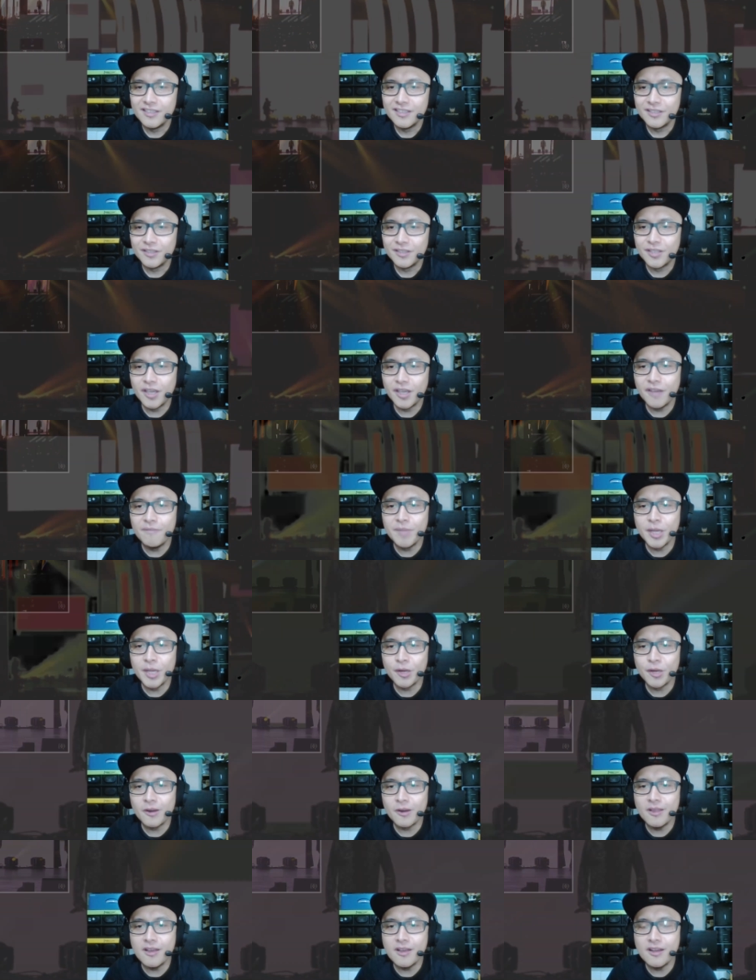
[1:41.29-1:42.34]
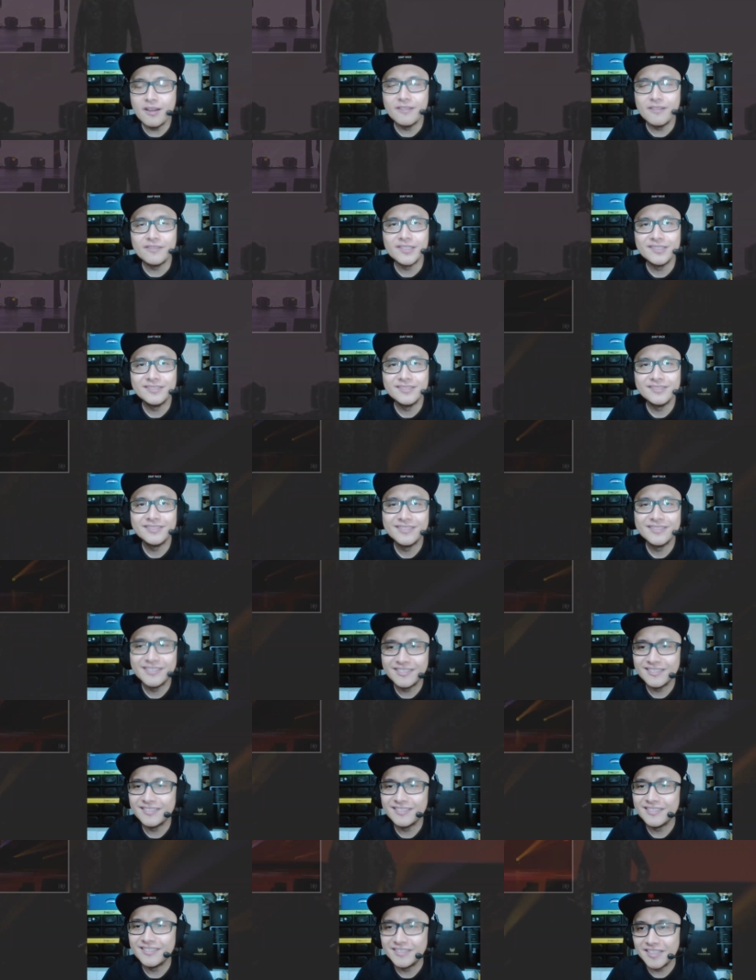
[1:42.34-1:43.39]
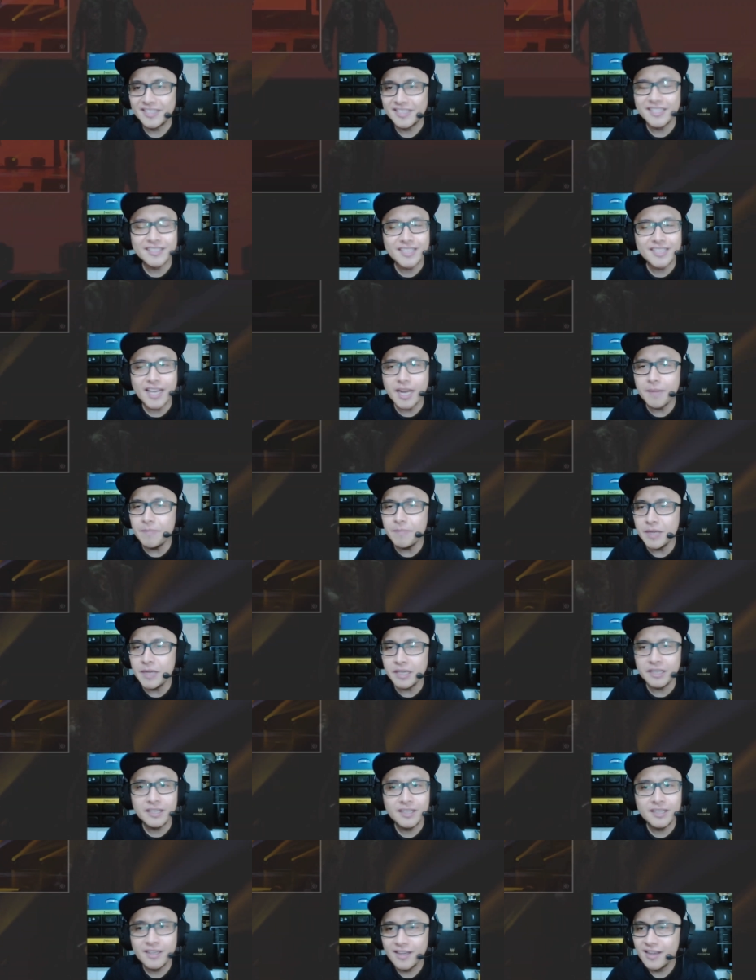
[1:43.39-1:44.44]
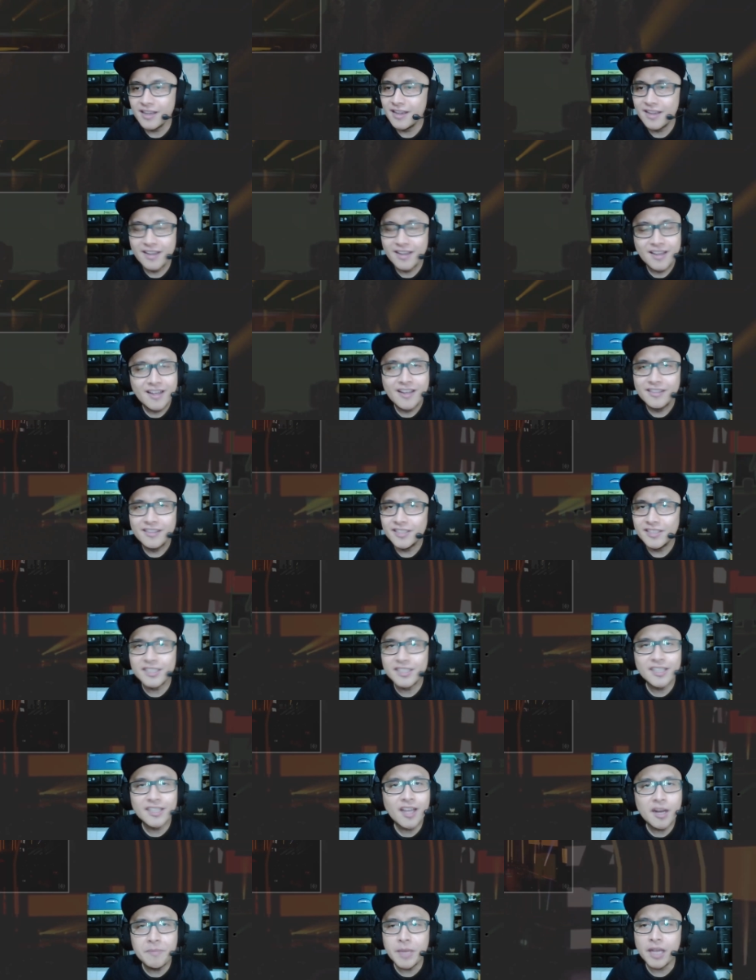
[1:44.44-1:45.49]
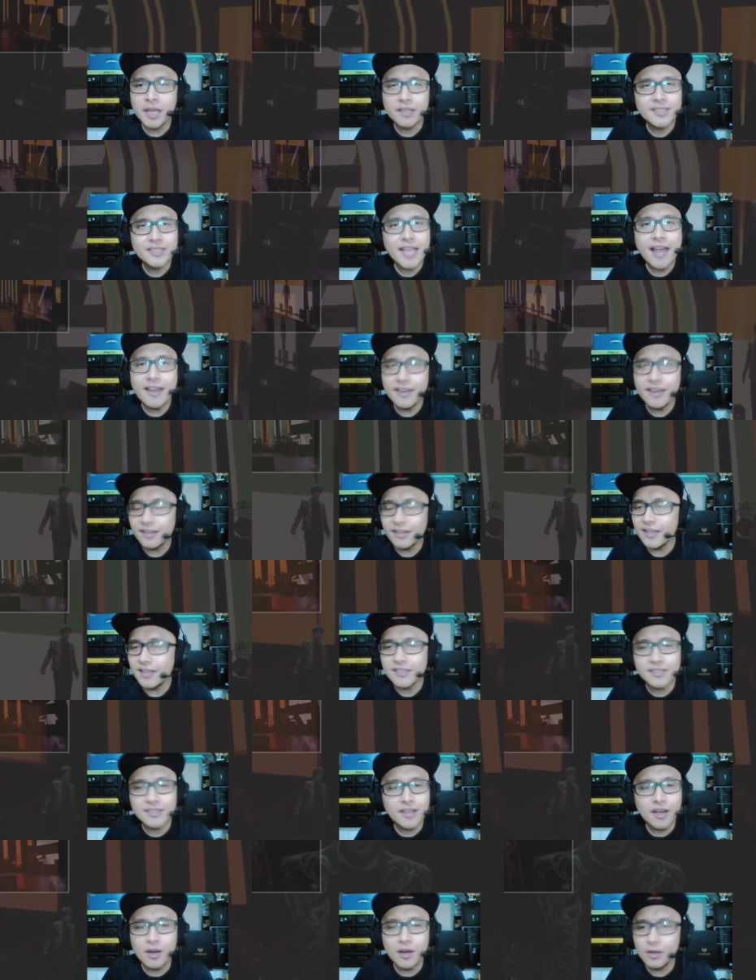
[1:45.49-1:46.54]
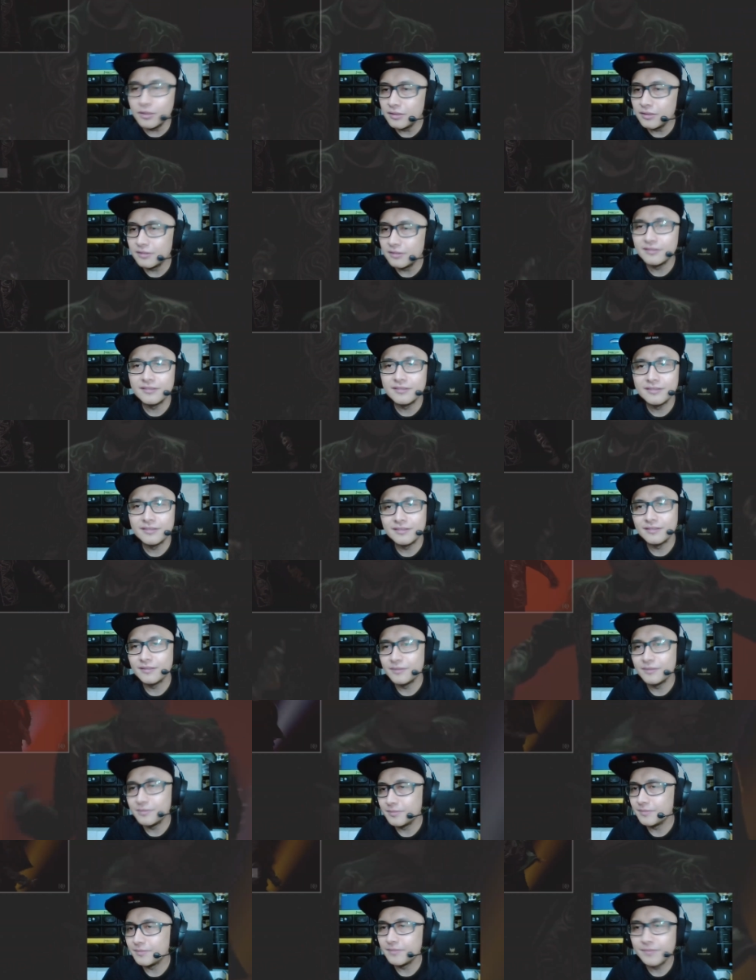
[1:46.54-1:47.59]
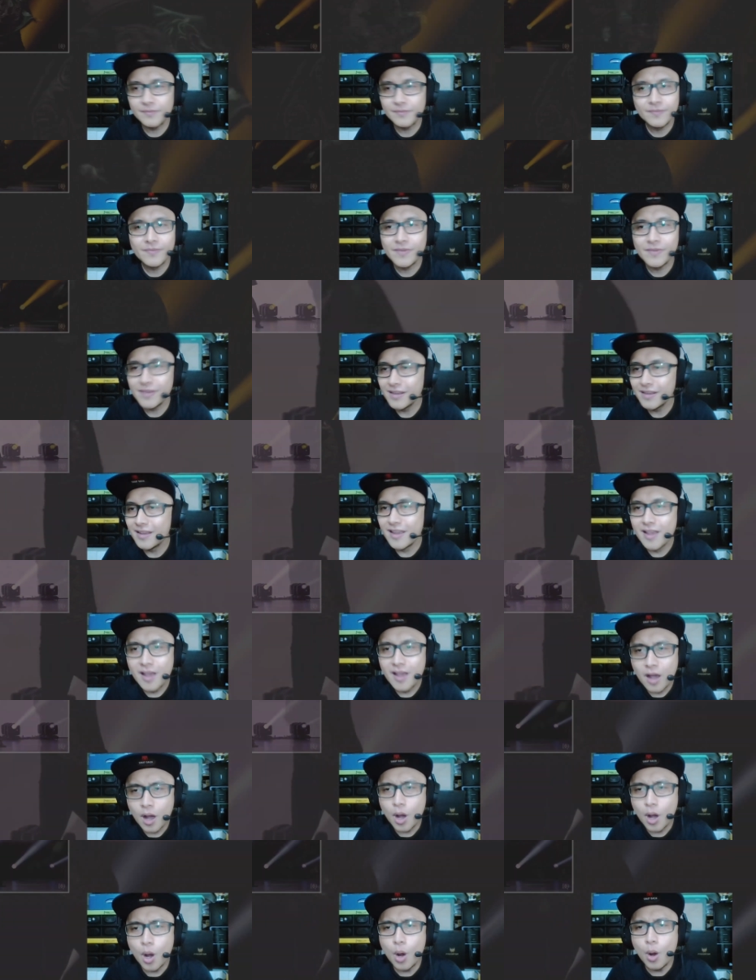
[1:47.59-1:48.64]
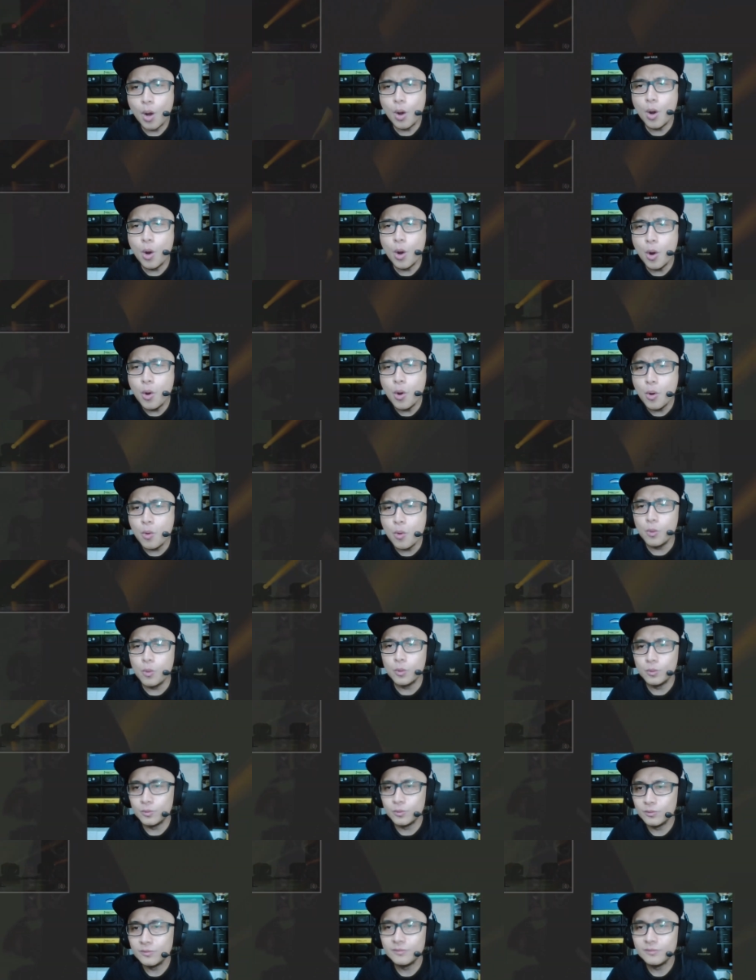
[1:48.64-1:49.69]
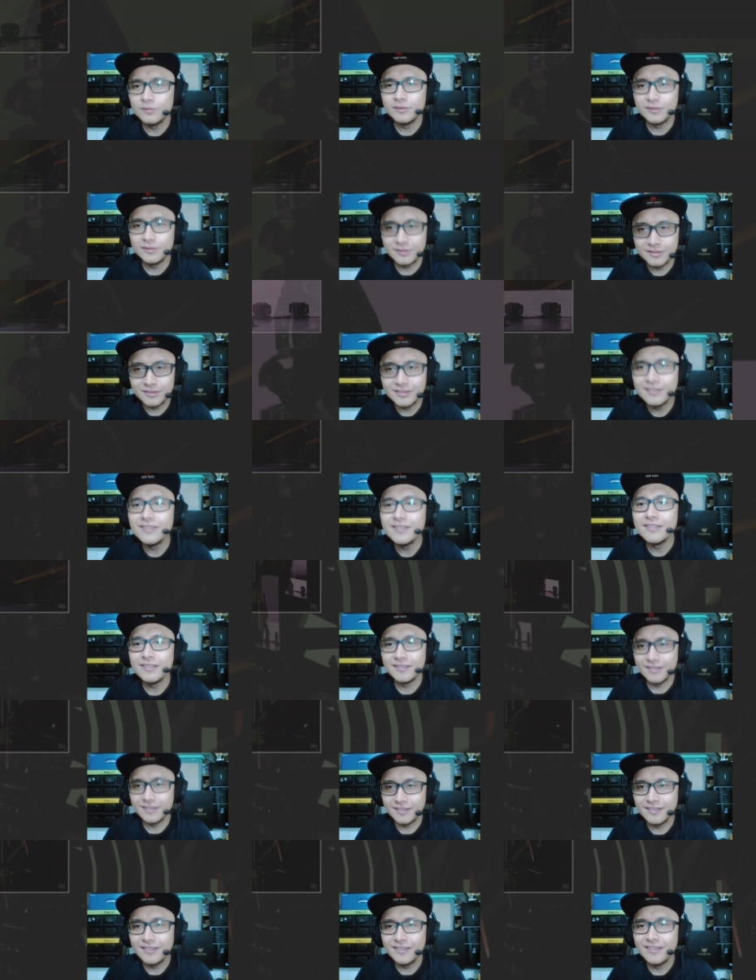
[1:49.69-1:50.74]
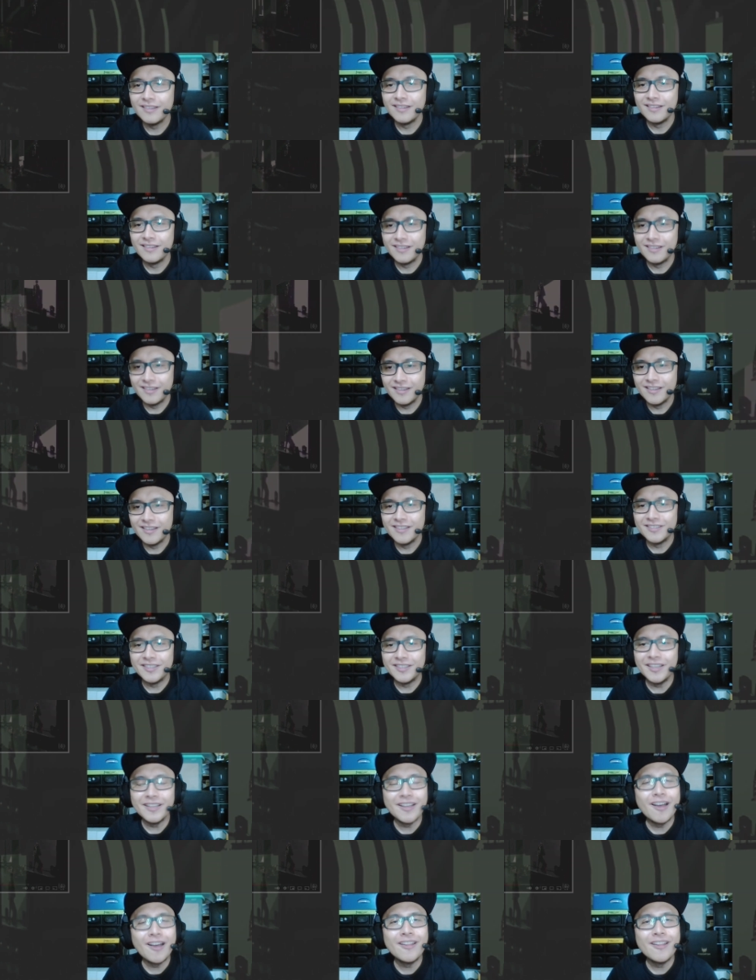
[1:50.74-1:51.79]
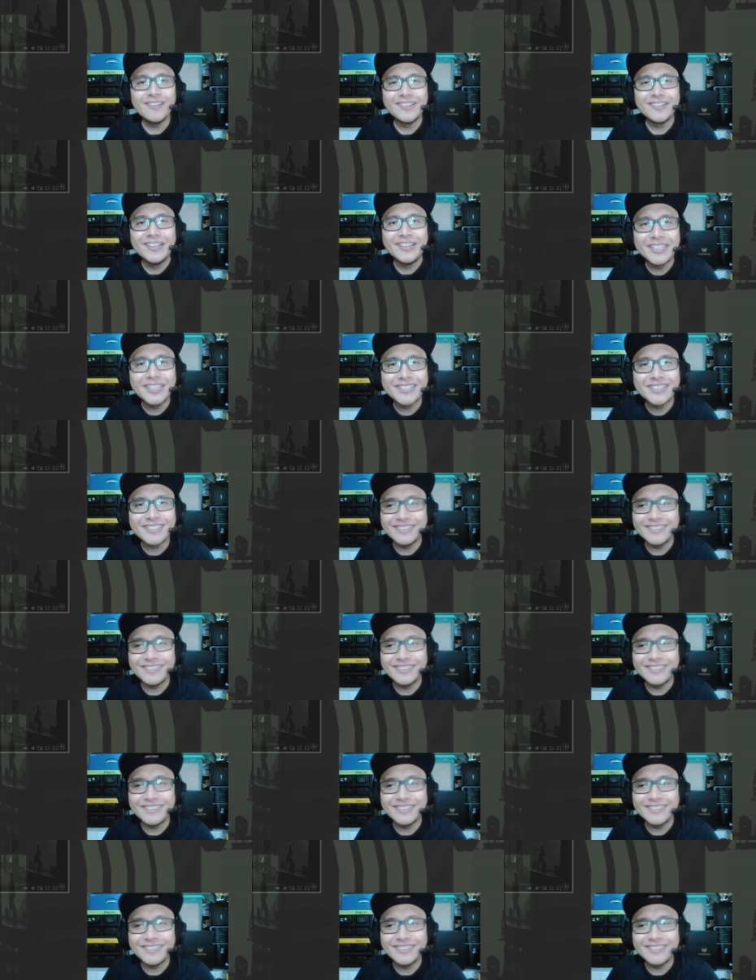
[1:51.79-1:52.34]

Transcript: Give me your love. This is gonna be, this is gonna be exciting. Let's go. Oh. Um, this is,